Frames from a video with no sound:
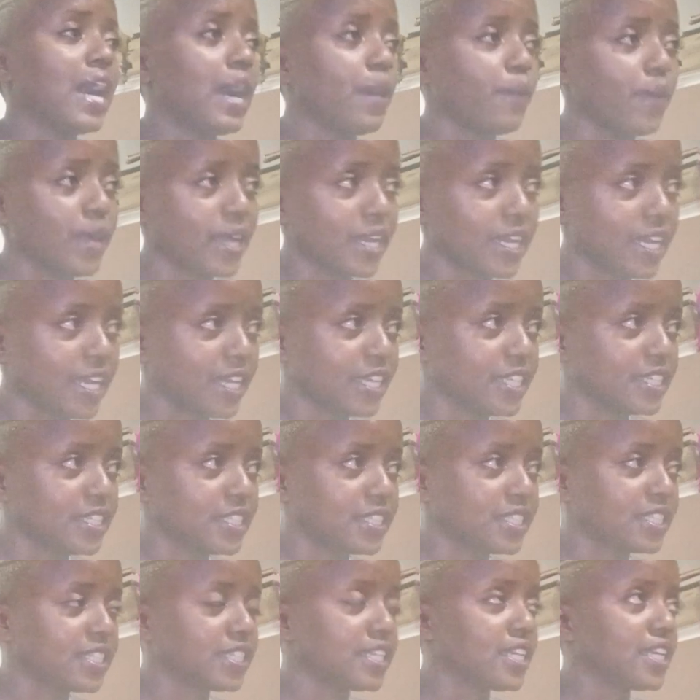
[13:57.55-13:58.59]
our
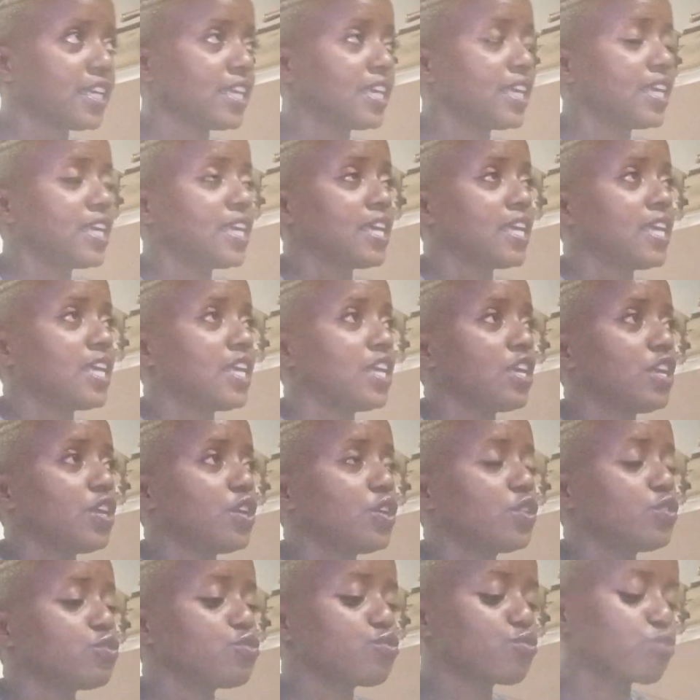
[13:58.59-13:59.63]
clients.
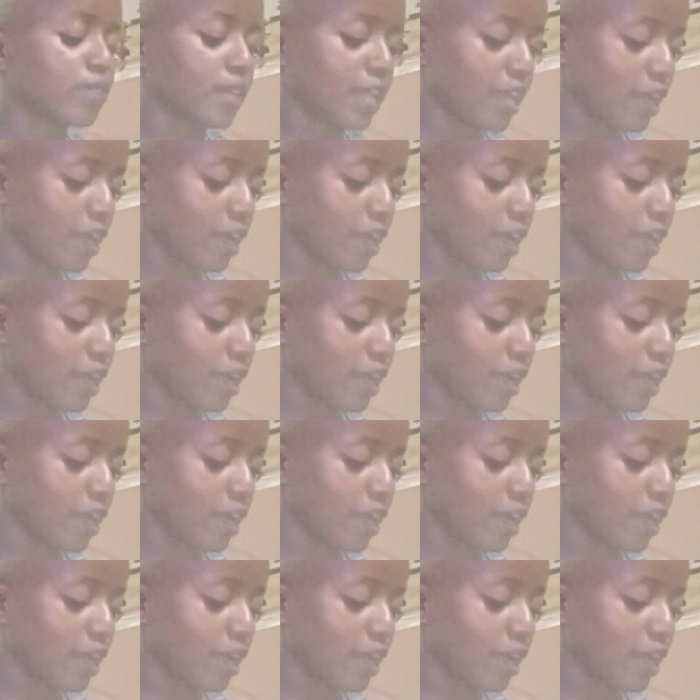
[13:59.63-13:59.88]
So